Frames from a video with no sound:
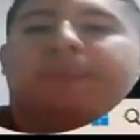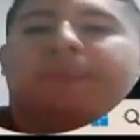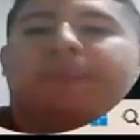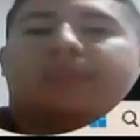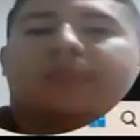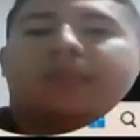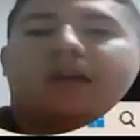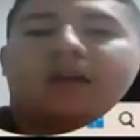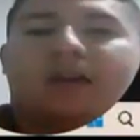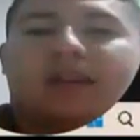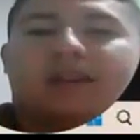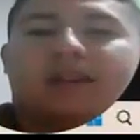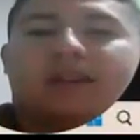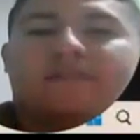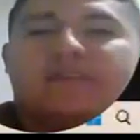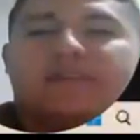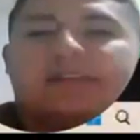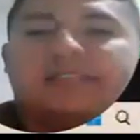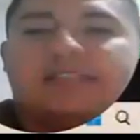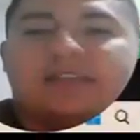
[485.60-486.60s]
Native
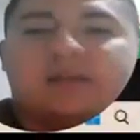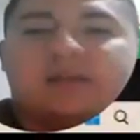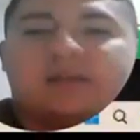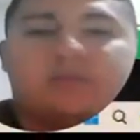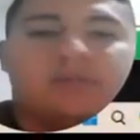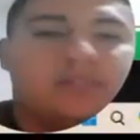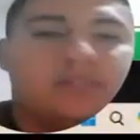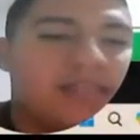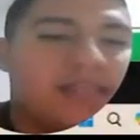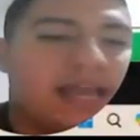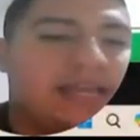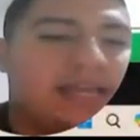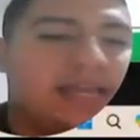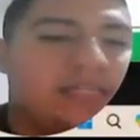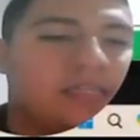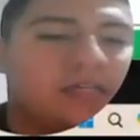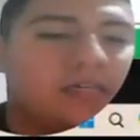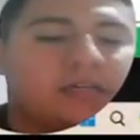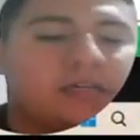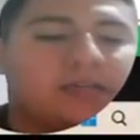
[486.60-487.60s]
SM, it's like
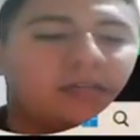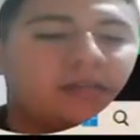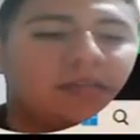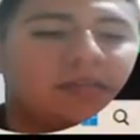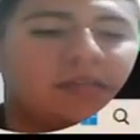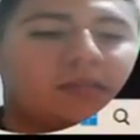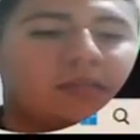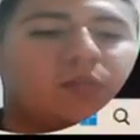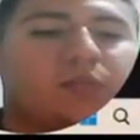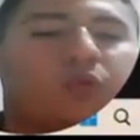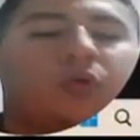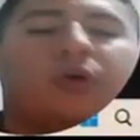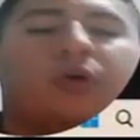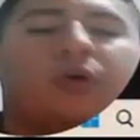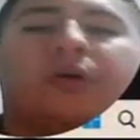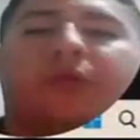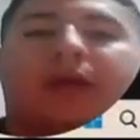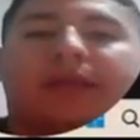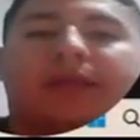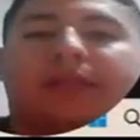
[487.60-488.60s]
the board
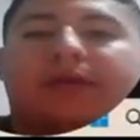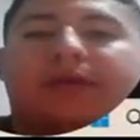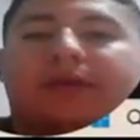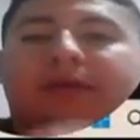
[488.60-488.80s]
right there.